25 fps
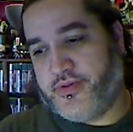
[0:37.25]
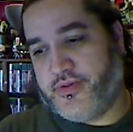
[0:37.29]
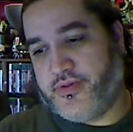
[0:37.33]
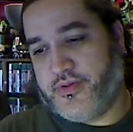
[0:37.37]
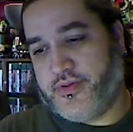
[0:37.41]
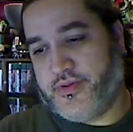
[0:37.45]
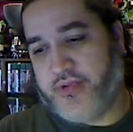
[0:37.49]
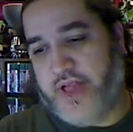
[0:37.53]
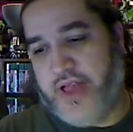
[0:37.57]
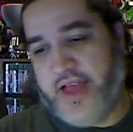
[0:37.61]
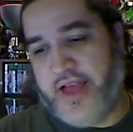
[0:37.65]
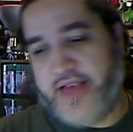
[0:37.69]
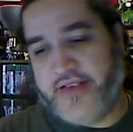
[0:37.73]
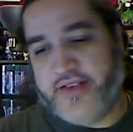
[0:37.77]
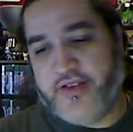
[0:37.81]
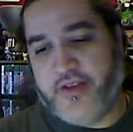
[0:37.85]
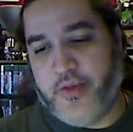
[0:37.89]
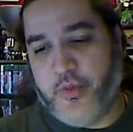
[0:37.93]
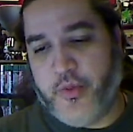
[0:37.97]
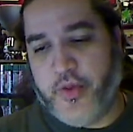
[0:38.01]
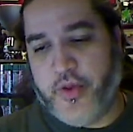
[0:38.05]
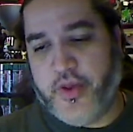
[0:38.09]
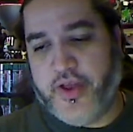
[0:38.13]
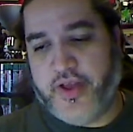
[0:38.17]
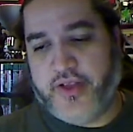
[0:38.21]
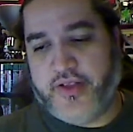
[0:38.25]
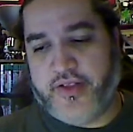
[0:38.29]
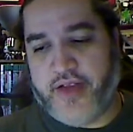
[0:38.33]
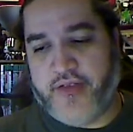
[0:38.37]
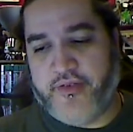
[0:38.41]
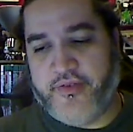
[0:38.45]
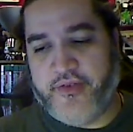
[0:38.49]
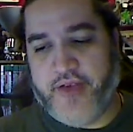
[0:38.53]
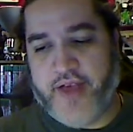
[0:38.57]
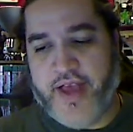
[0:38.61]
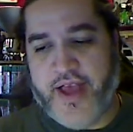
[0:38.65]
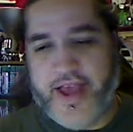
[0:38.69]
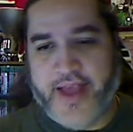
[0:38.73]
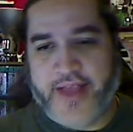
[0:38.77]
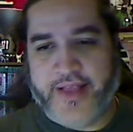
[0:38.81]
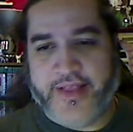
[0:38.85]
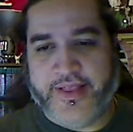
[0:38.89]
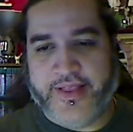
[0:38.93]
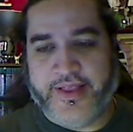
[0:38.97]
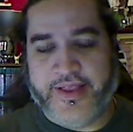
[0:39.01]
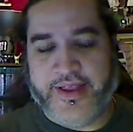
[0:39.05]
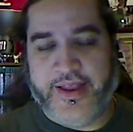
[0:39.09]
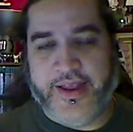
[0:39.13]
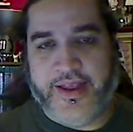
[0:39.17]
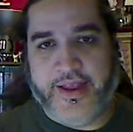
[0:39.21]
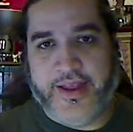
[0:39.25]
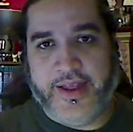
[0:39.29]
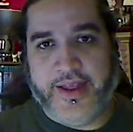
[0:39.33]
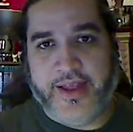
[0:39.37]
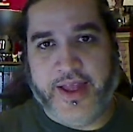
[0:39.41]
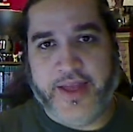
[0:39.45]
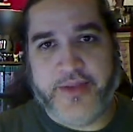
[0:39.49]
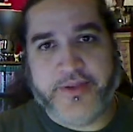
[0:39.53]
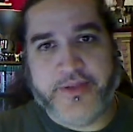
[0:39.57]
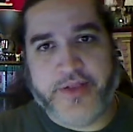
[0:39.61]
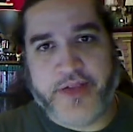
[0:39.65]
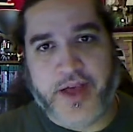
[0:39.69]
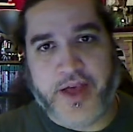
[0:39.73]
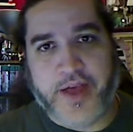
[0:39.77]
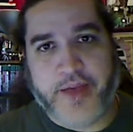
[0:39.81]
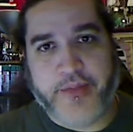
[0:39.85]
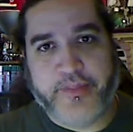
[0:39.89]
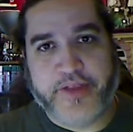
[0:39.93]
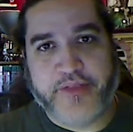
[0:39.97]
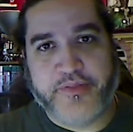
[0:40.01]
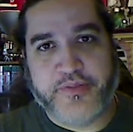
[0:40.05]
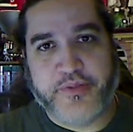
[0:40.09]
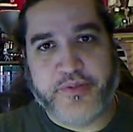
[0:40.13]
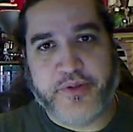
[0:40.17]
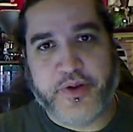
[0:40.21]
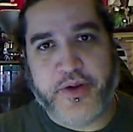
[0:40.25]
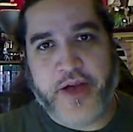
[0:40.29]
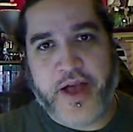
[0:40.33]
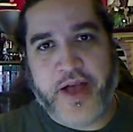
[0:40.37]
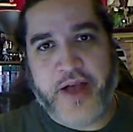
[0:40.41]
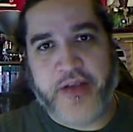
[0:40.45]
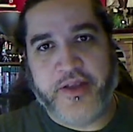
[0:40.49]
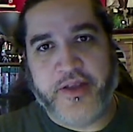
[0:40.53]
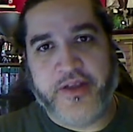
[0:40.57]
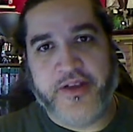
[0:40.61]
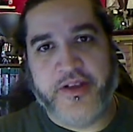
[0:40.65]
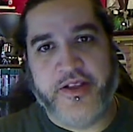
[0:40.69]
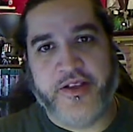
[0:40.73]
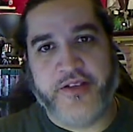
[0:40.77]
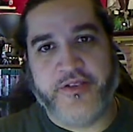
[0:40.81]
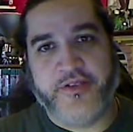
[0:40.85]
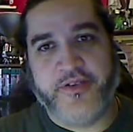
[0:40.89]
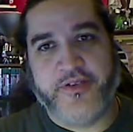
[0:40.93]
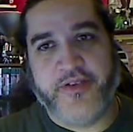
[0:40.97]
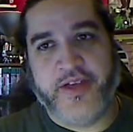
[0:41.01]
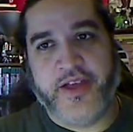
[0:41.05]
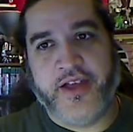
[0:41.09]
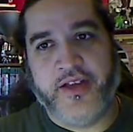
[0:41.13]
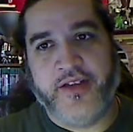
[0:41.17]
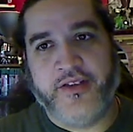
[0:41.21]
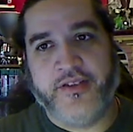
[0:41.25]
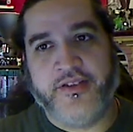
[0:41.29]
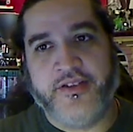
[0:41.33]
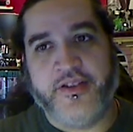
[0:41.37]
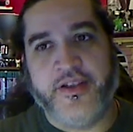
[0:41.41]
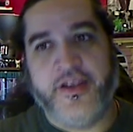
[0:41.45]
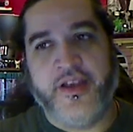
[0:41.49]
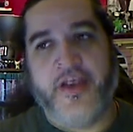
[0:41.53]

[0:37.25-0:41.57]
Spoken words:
the last couple weeks I've had the GameStop Expo out in Las Vegas.